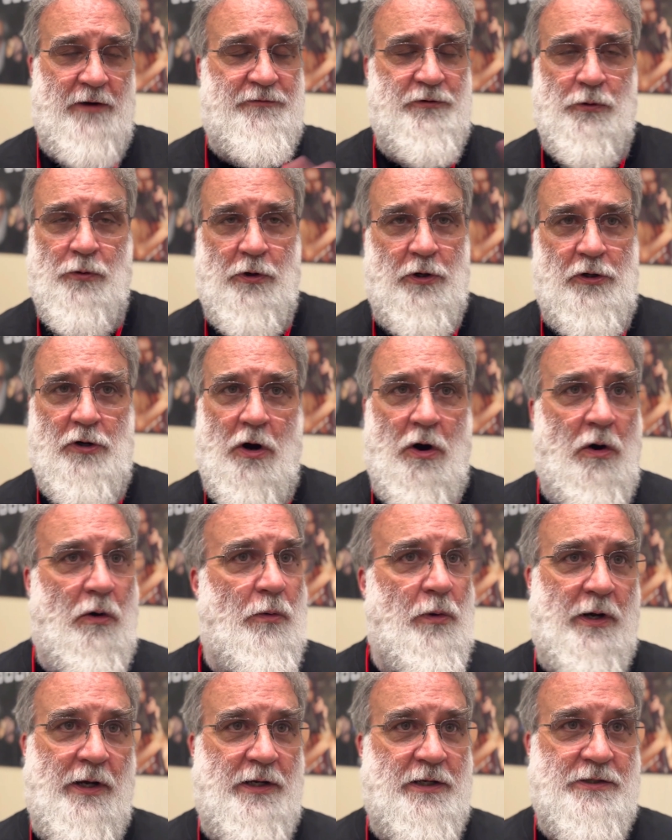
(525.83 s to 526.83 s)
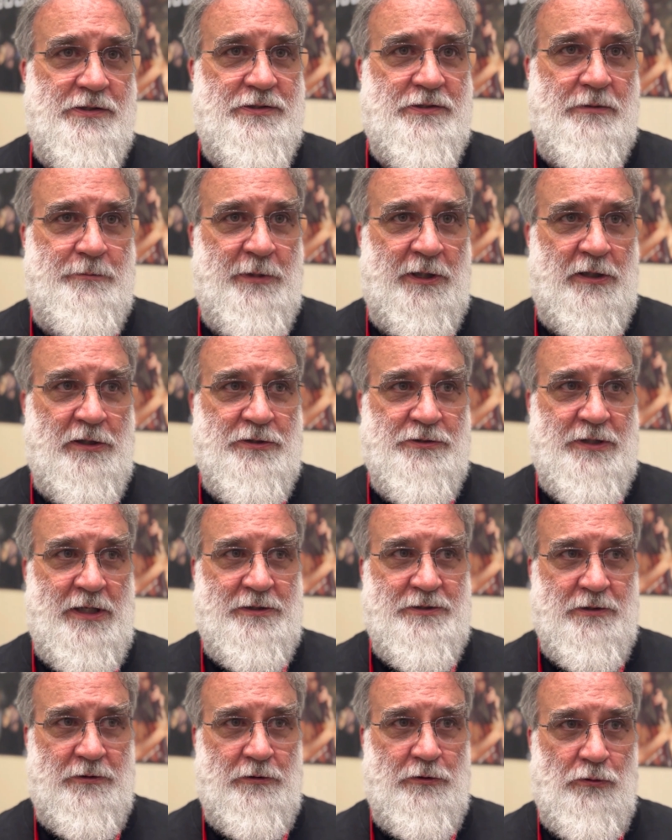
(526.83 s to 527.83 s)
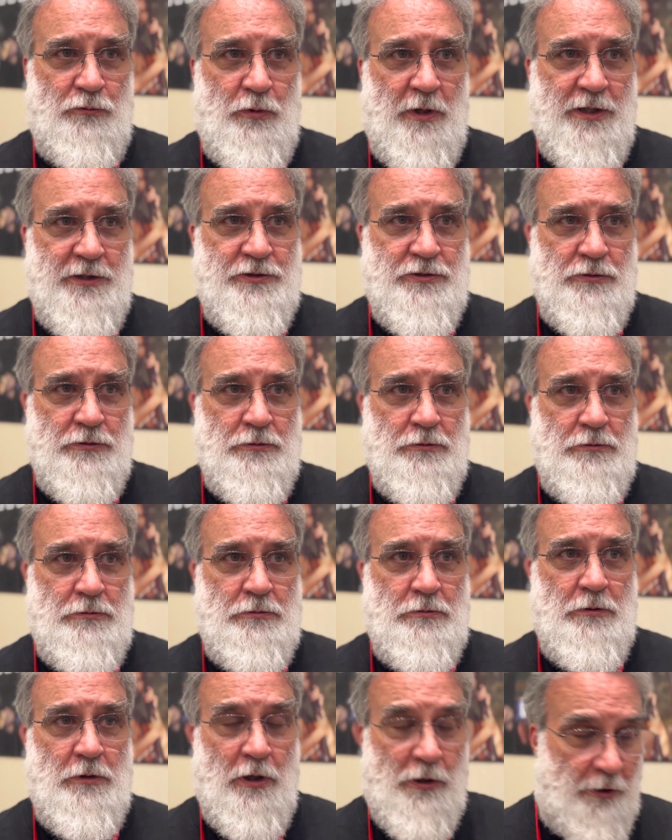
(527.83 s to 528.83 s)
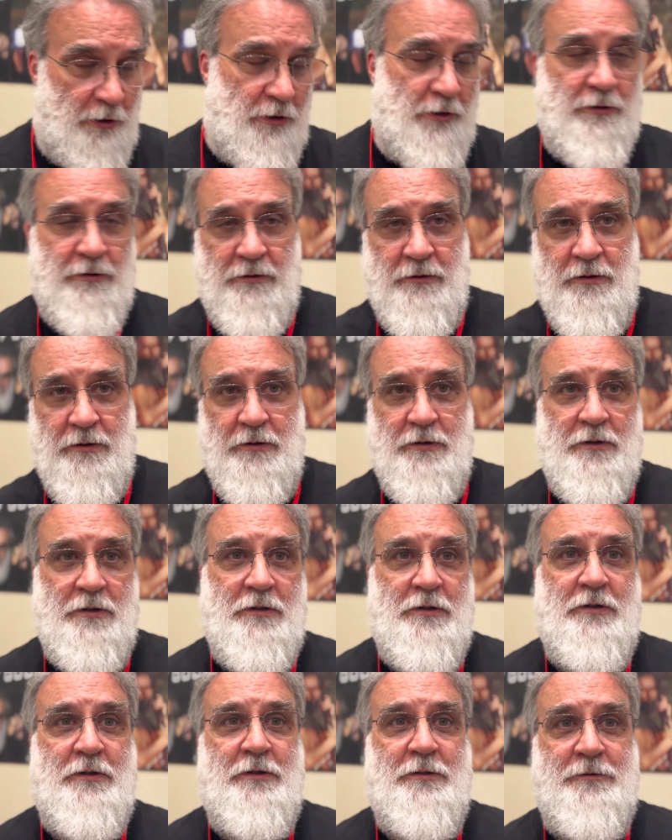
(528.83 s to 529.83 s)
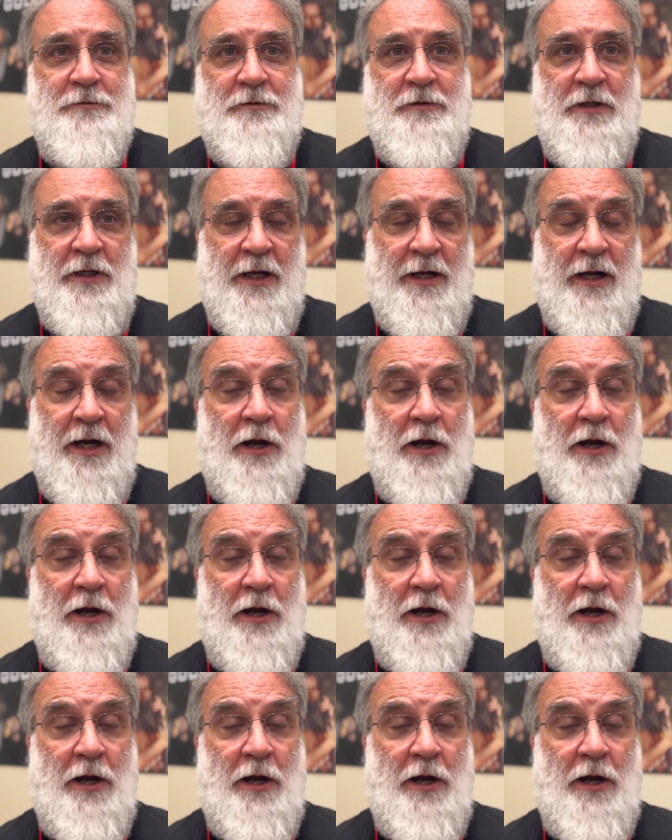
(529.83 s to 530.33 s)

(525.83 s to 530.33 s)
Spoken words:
your work always, because that's a good way to learn. And I